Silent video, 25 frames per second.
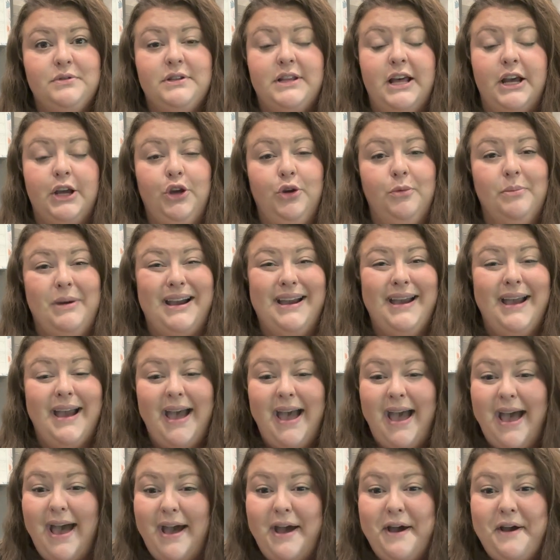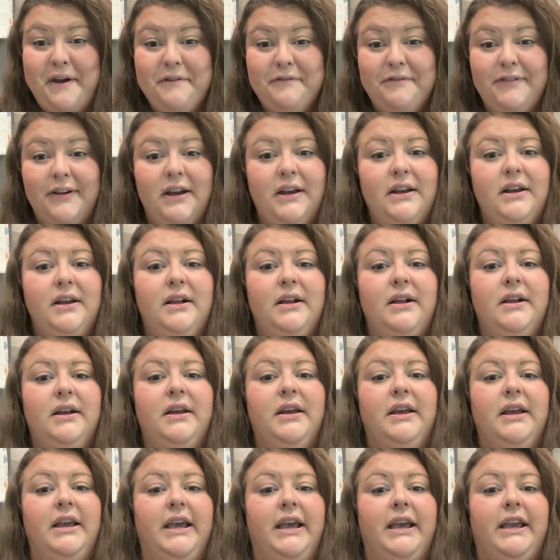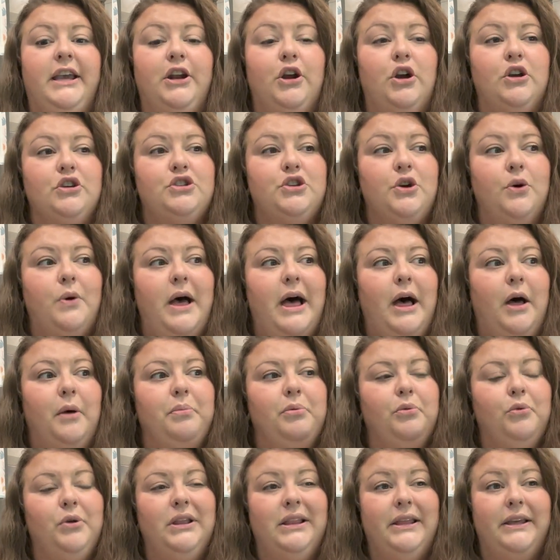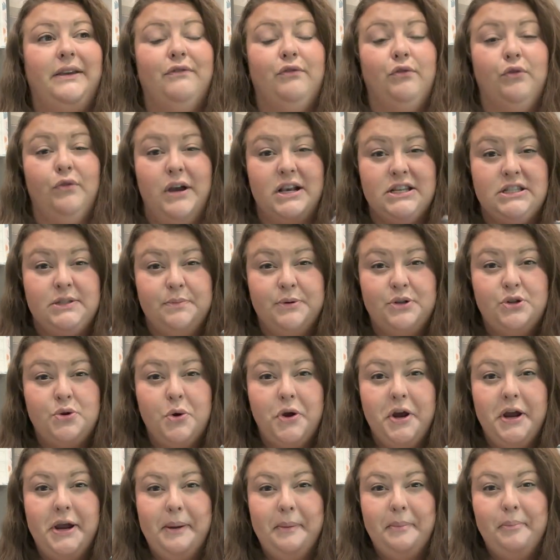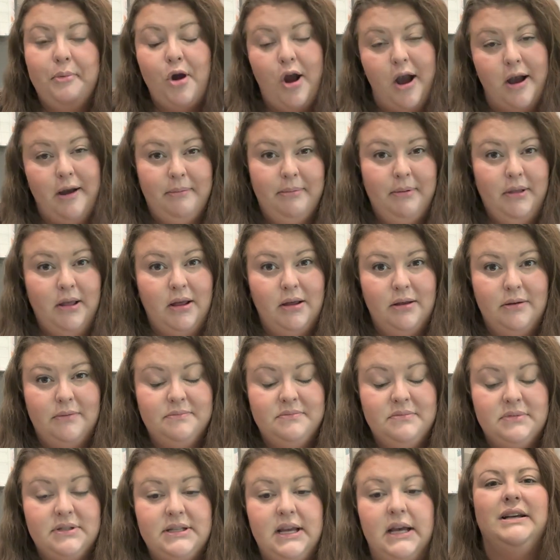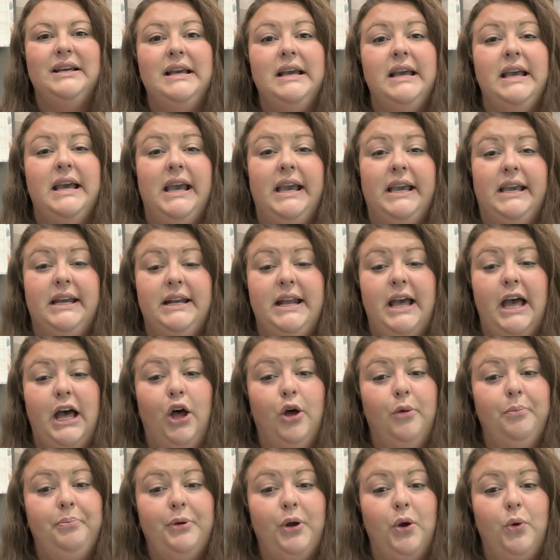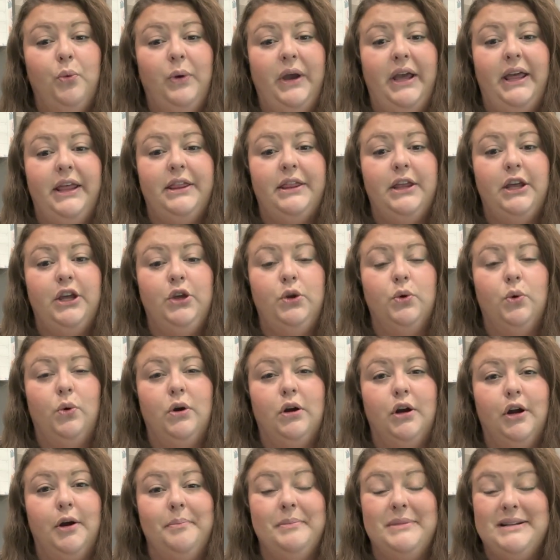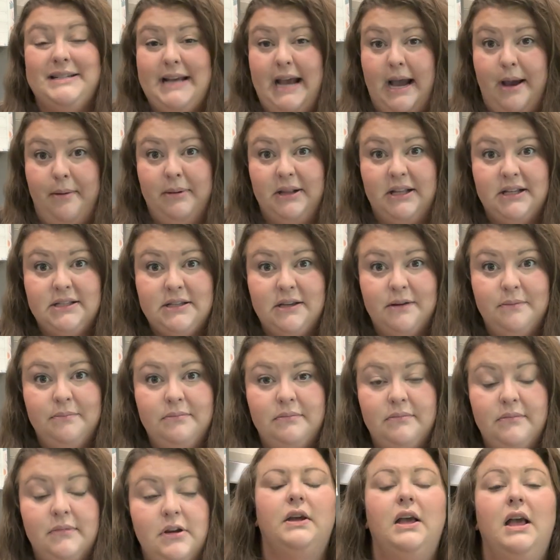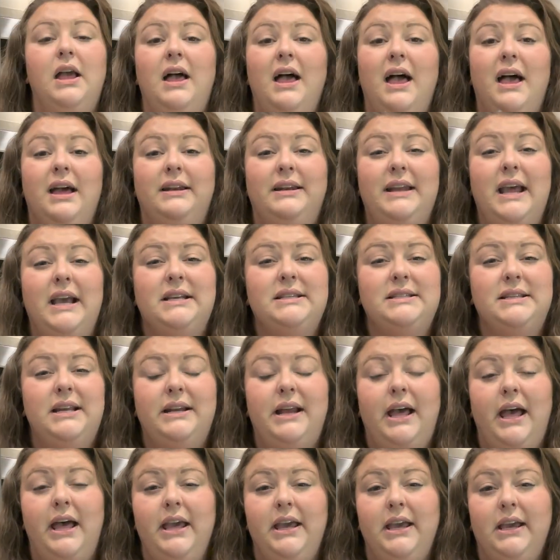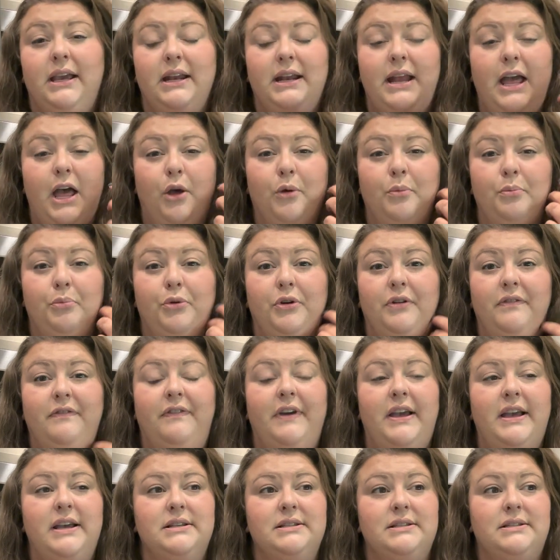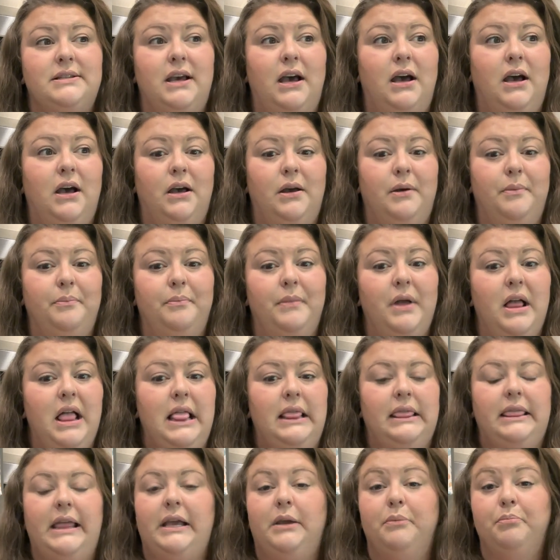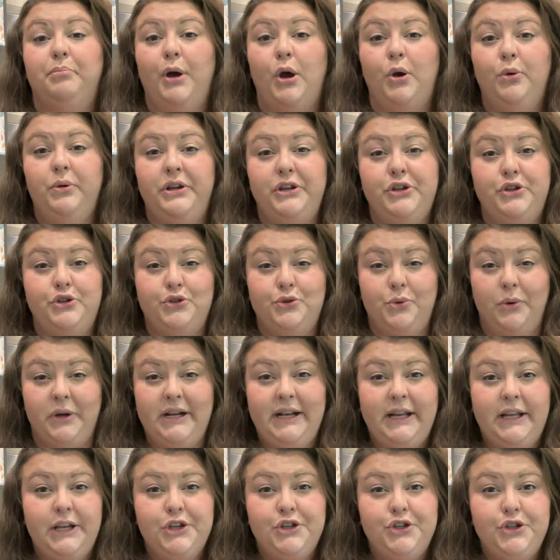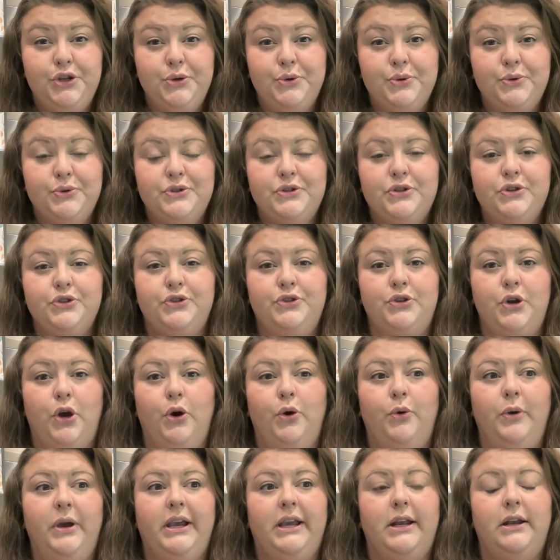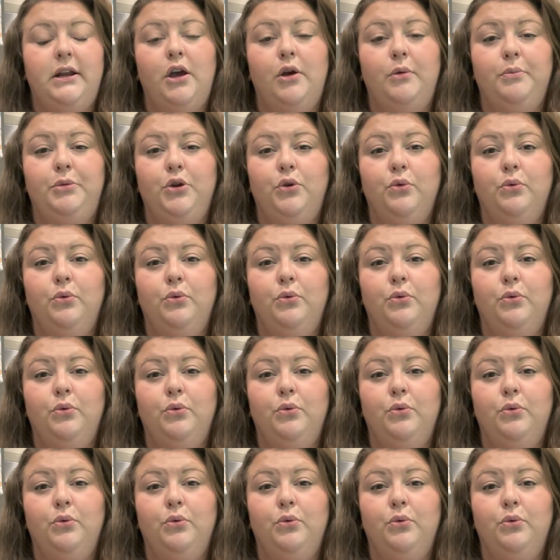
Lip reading: that you might have. It can also help relieve respiratory problems. It can help with your metabolism. Next, it can help prevent like bone and joint issues. So it can help